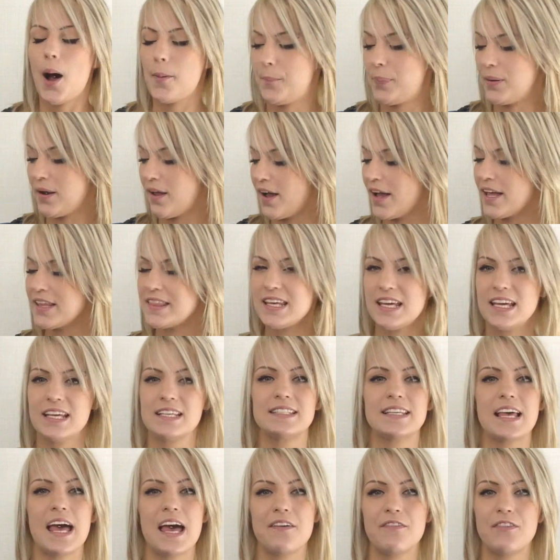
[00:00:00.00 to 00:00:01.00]
Apply
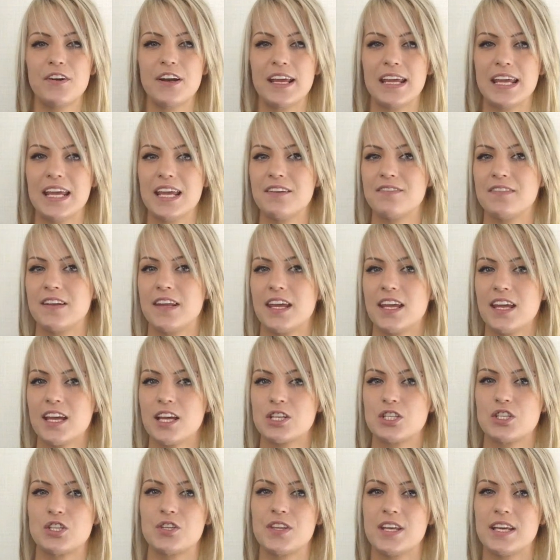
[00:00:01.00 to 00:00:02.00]
this every evening
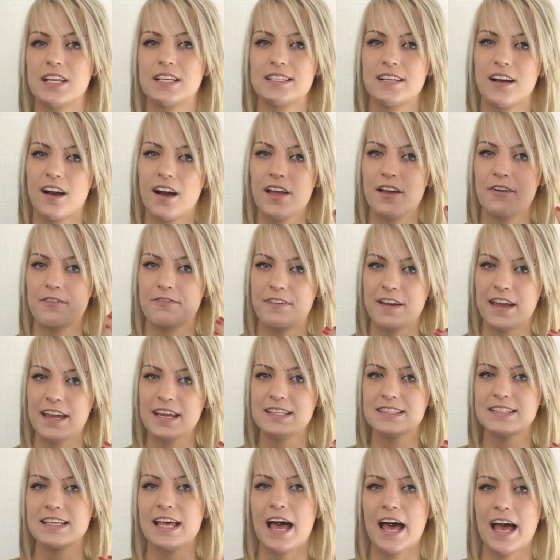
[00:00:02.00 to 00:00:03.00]
to the entire
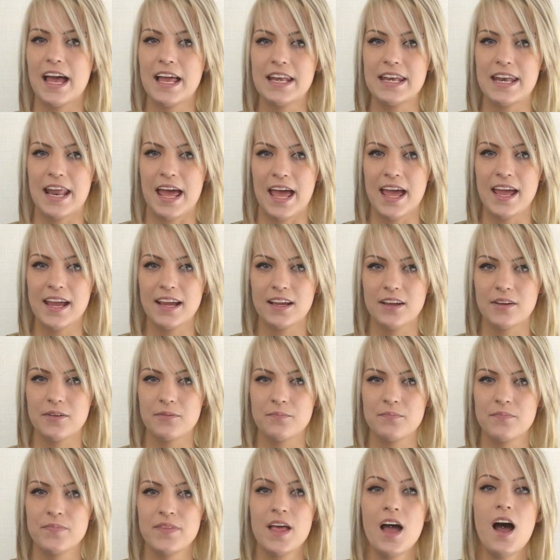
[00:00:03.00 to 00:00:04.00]
face and neck
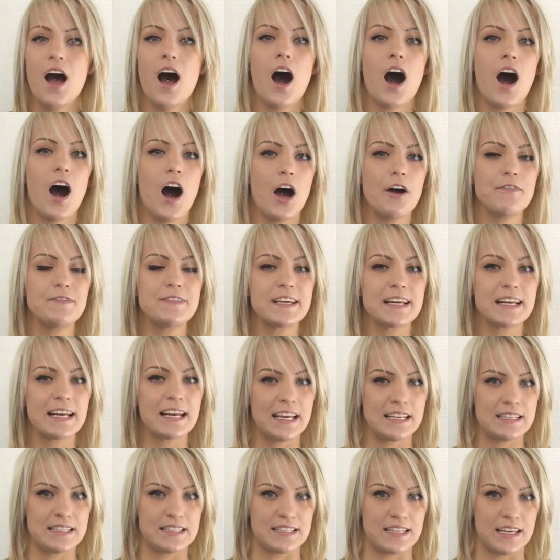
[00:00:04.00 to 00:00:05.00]
after
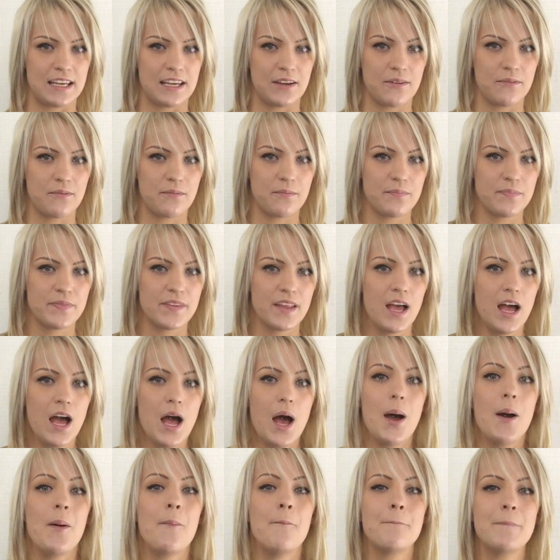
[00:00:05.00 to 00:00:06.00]
cleansing.
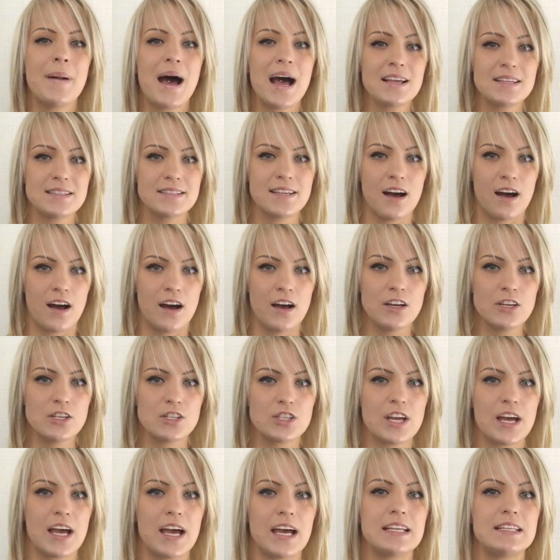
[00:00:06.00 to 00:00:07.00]
Massage
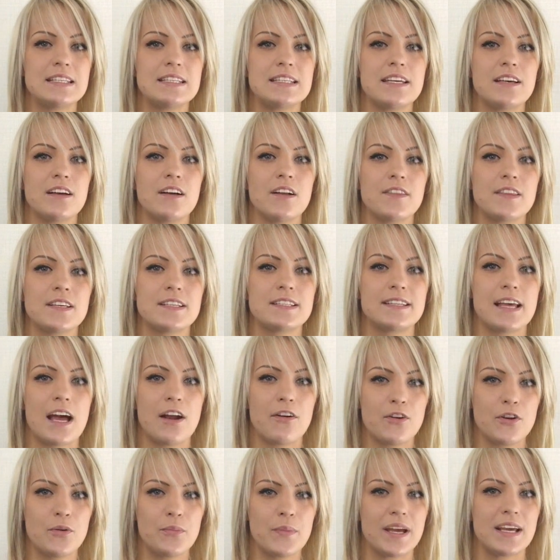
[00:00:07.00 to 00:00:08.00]
until the
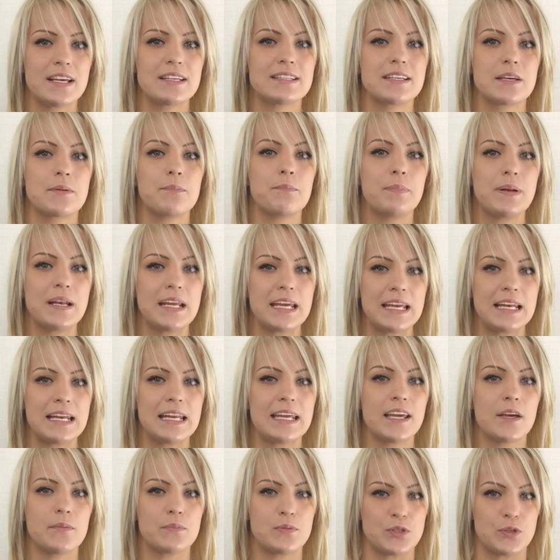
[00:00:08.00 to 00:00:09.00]
serum is
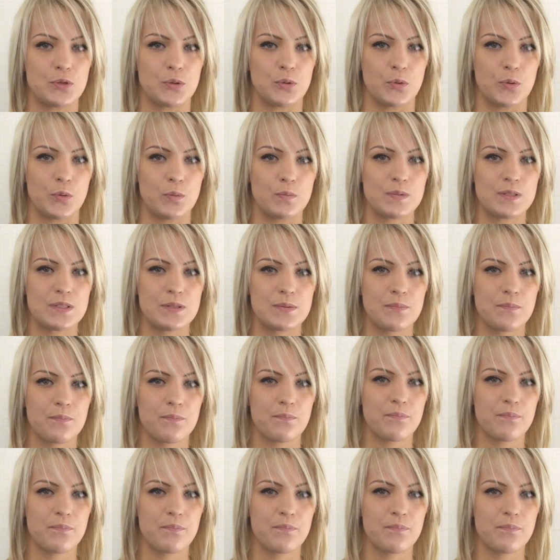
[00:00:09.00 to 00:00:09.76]
completely absorbed.